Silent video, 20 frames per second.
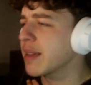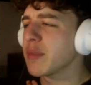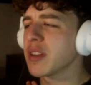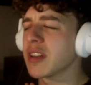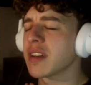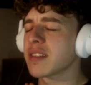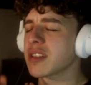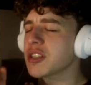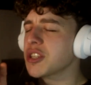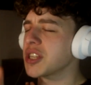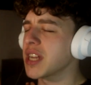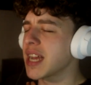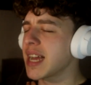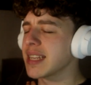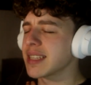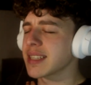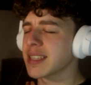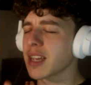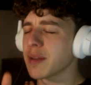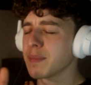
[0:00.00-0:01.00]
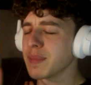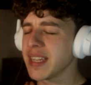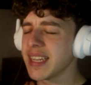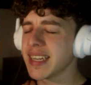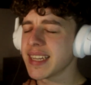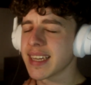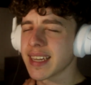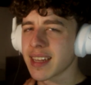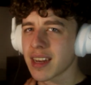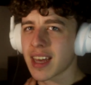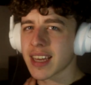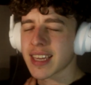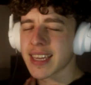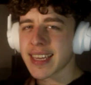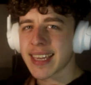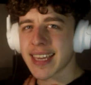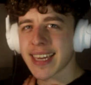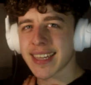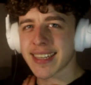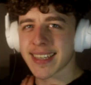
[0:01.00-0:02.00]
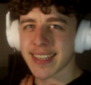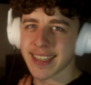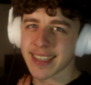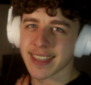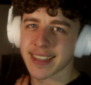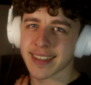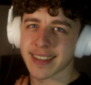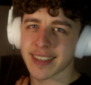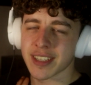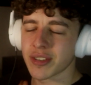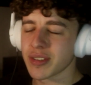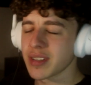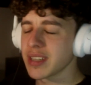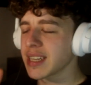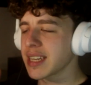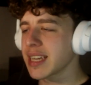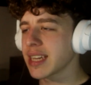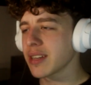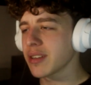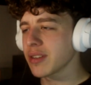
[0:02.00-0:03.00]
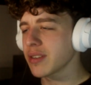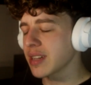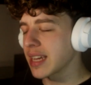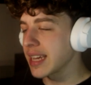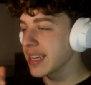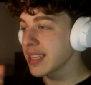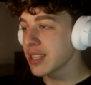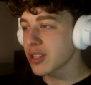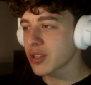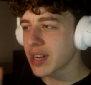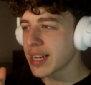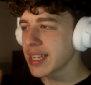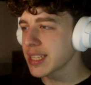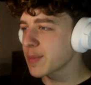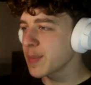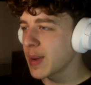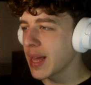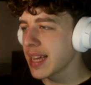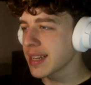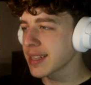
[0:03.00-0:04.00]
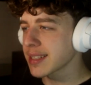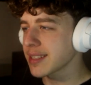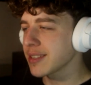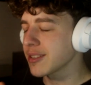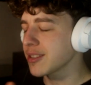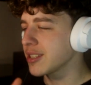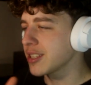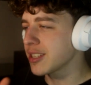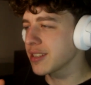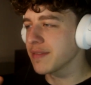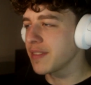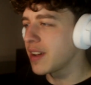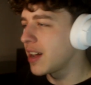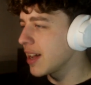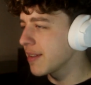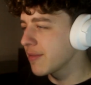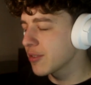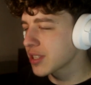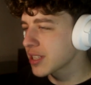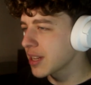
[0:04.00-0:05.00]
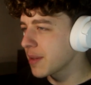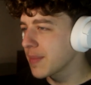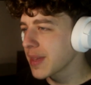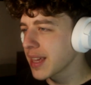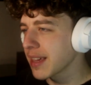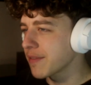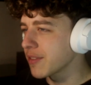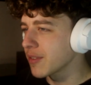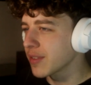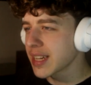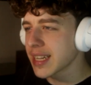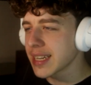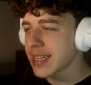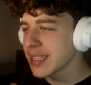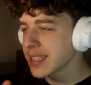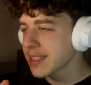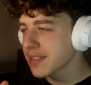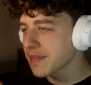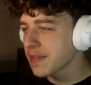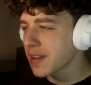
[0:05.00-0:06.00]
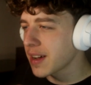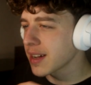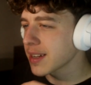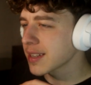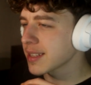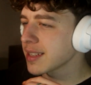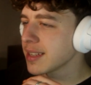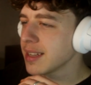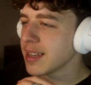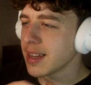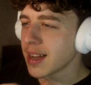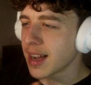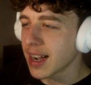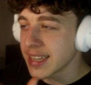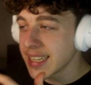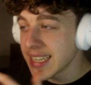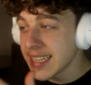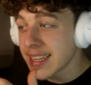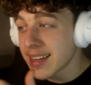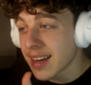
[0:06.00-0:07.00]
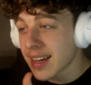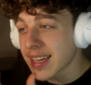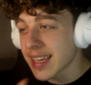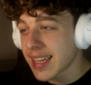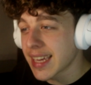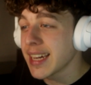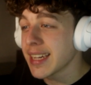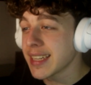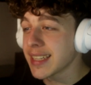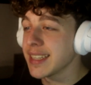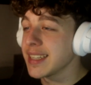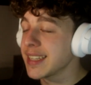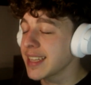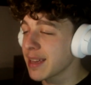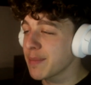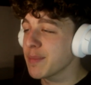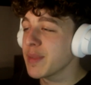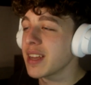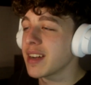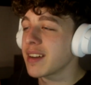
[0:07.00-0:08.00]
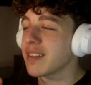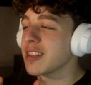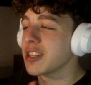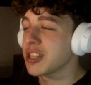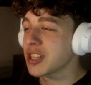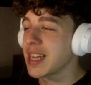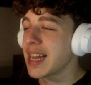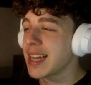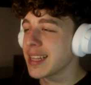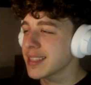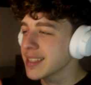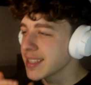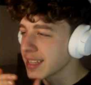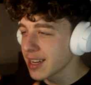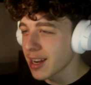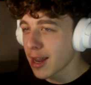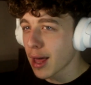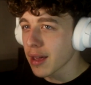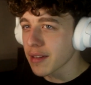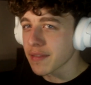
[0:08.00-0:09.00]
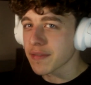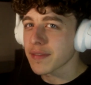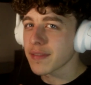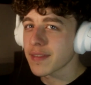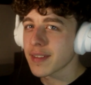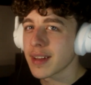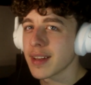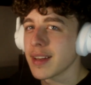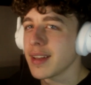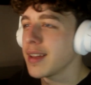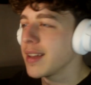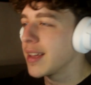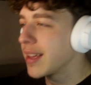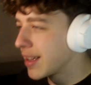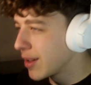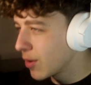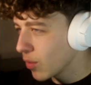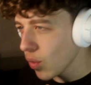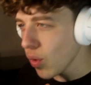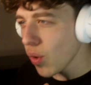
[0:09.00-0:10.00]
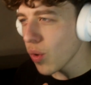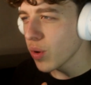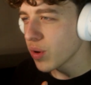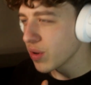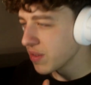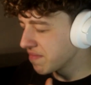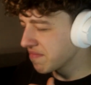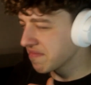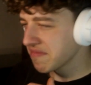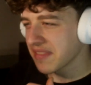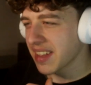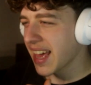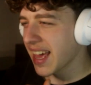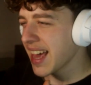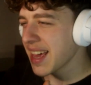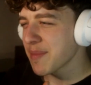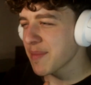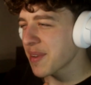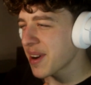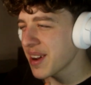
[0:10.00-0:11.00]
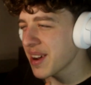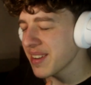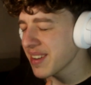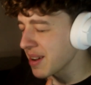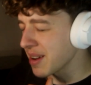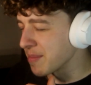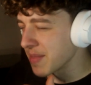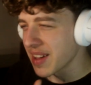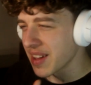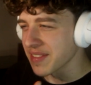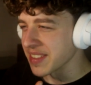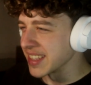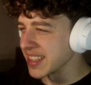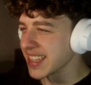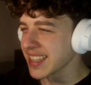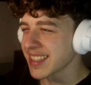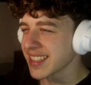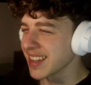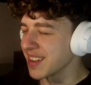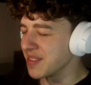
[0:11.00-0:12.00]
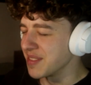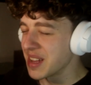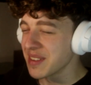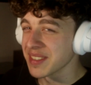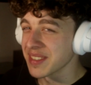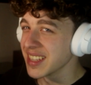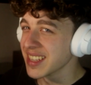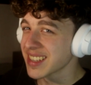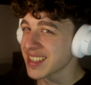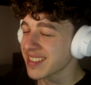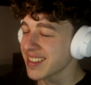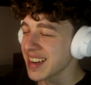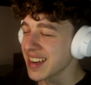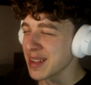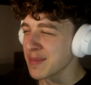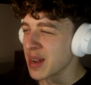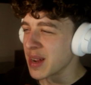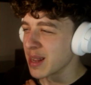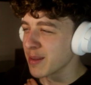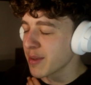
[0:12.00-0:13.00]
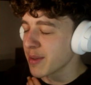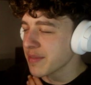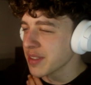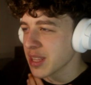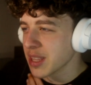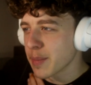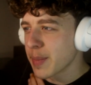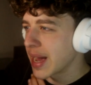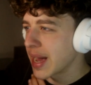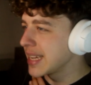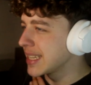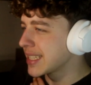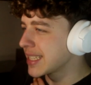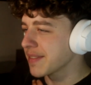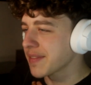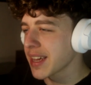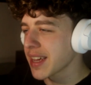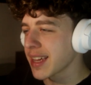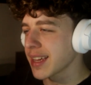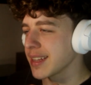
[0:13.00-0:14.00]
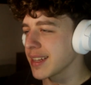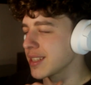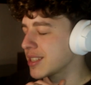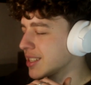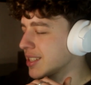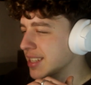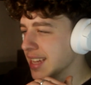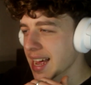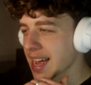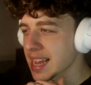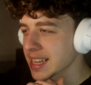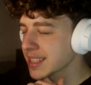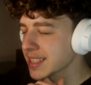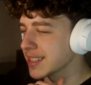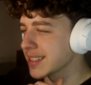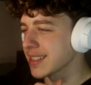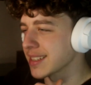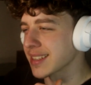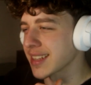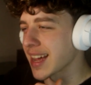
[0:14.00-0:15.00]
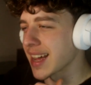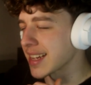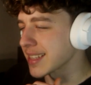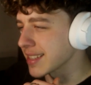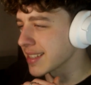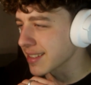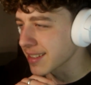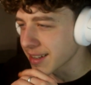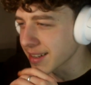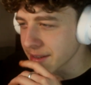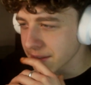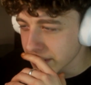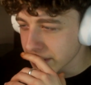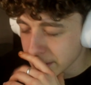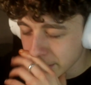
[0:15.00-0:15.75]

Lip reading: Give me another chance, I'm needing it like a kidney. Because you need a kidney transplant so you can survive or something if your kidneys are fucked. I need it like a kidney, give me another chance at life. Woo, okay, bro, I'm loving this already, man. I'm loving the pace of it. It's just gas, let's go.